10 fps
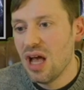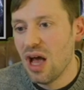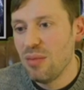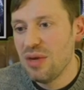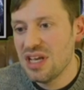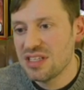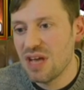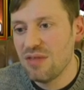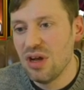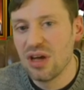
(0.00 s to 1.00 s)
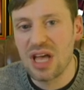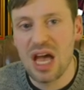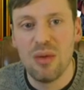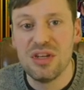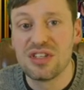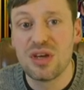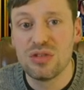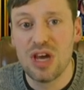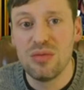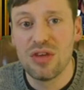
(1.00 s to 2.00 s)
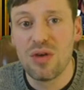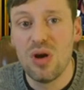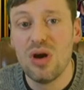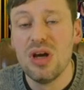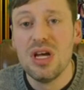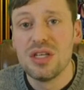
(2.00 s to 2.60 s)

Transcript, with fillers: um, let's have a look at how many skill tomes I've got.